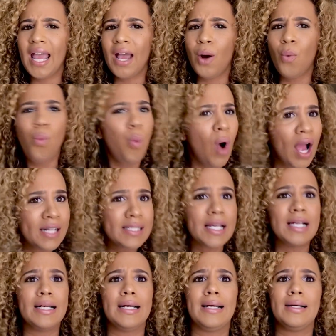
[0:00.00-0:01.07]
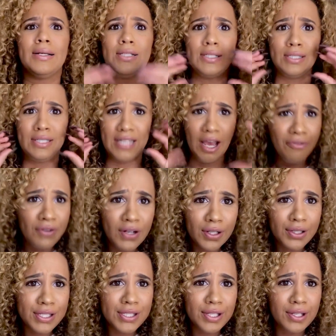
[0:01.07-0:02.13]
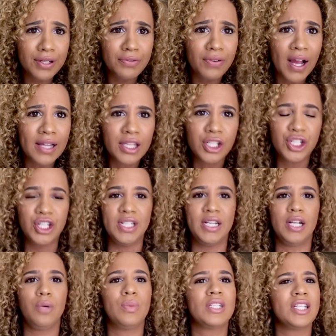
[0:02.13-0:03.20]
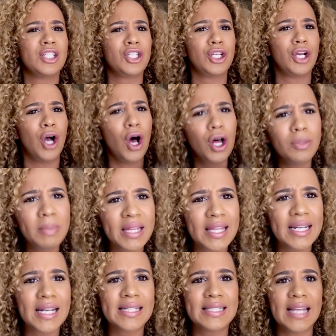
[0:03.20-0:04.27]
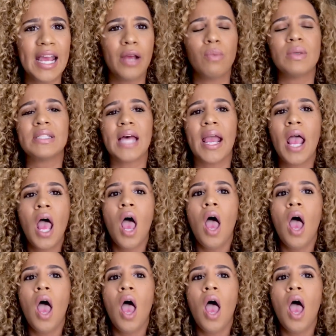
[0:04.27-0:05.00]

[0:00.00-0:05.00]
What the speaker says: what definitely solidified that she did it was that she called me the next day and was like,